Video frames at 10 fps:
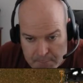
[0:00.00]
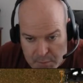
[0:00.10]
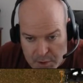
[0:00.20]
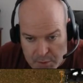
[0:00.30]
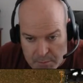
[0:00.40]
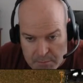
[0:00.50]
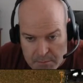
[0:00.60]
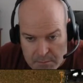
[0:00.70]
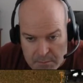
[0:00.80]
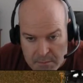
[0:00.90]
Boom.
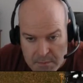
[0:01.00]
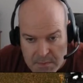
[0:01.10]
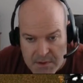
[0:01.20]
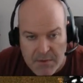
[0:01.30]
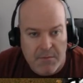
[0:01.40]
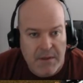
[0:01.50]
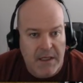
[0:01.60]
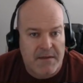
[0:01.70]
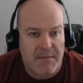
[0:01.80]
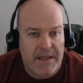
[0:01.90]
So we
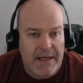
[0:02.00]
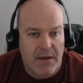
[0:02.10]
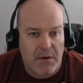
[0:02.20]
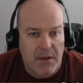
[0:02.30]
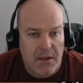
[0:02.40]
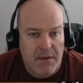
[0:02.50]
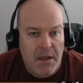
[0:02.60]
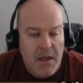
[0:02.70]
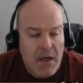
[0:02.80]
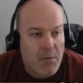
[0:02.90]
got some of that going on.
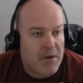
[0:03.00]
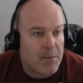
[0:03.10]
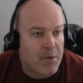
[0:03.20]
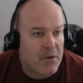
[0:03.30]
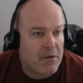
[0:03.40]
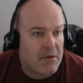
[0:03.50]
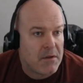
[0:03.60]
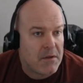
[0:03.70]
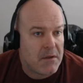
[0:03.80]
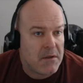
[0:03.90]
We're going
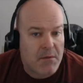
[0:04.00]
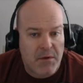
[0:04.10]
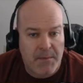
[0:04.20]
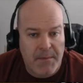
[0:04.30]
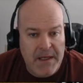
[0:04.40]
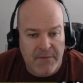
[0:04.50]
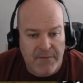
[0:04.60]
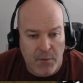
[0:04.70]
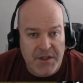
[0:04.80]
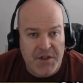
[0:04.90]
to make a
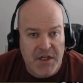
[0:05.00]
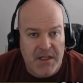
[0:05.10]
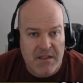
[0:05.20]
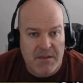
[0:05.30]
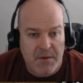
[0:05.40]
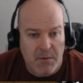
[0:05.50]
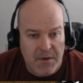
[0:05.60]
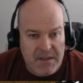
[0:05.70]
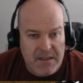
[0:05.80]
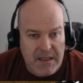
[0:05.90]
void chest because we don't
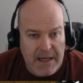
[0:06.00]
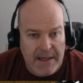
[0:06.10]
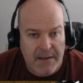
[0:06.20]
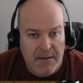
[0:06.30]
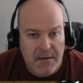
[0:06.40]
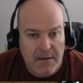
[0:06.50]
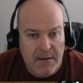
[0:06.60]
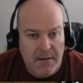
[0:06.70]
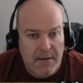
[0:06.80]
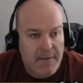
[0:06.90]
want the slag.
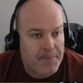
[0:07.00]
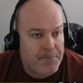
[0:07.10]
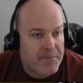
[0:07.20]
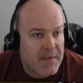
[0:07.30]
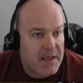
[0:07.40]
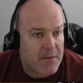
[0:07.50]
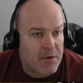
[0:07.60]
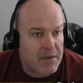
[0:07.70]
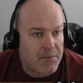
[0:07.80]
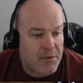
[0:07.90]
And then we're
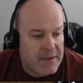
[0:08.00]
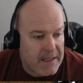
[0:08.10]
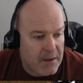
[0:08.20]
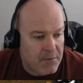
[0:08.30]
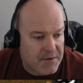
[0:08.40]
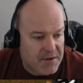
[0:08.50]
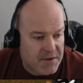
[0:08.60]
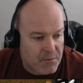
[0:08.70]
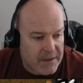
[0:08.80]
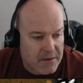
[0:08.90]
going to pull that out with
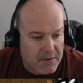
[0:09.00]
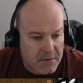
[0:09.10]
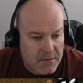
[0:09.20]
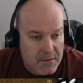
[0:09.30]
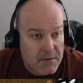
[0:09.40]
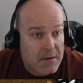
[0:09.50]
just a regular